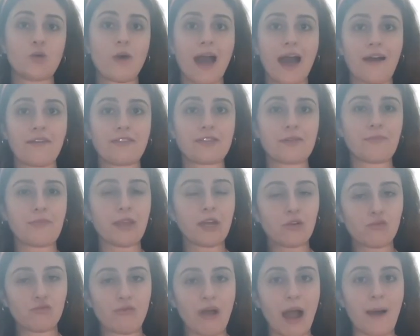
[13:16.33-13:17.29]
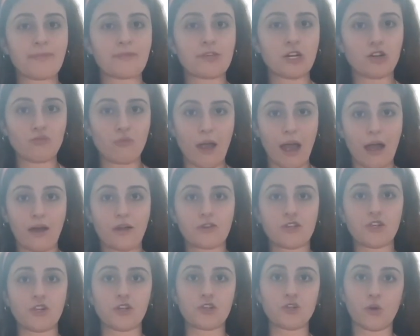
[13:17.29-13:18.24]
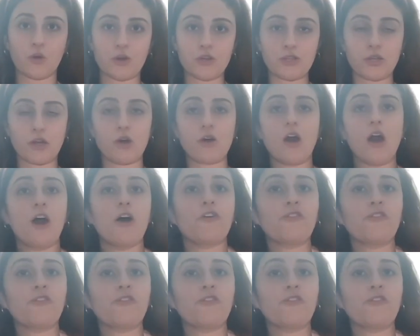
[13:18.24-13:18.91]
have something wrapped around your torso